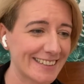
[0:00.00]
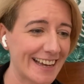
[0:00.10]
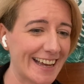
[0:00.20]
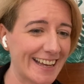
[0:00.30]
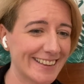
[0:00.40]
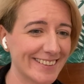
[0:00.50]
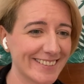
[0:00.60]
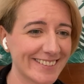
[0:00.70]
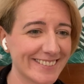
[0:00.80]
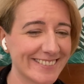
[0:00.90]
And
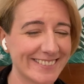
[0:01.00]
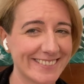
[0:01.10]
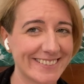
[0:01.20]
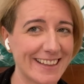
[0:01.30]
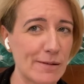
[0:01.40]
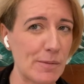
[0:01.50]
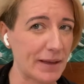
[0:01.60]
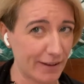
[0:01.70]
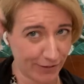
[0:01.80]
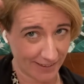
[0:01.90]
I'm a
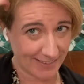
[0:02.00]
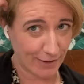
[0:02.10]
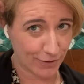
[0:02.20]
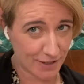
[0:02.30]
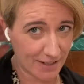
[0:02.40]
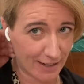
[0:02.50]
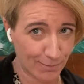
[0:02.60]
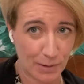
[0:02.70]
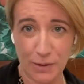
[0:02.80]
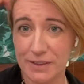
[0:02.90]
bit of a different shade of
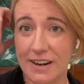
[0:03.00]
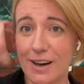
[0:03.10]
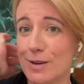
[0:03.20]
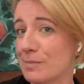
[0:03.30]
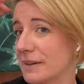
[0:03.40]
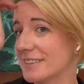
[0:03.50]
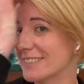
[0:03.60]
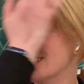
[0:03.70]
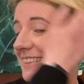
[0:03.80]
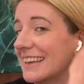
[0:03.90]
blonde now, but
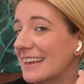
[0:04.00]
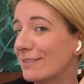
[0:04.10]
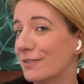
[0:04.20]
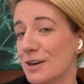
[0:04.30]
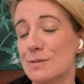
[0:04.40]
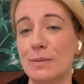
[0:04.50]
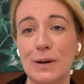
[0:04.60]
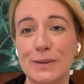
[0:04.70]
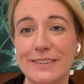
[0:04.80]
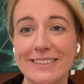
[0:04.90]
the first
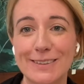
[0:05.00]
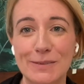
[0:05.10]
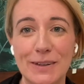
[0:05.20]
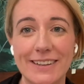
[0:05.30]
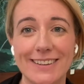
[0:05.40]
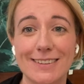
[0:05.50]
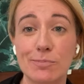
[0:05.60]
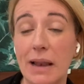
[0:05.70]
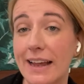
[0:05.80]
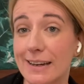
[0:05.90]
blonde was
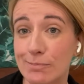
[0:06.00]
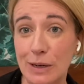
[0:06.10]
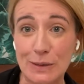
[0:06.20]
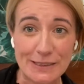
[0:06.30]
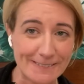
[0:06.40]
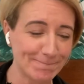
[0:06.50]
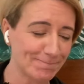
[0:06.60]
platinum blonde.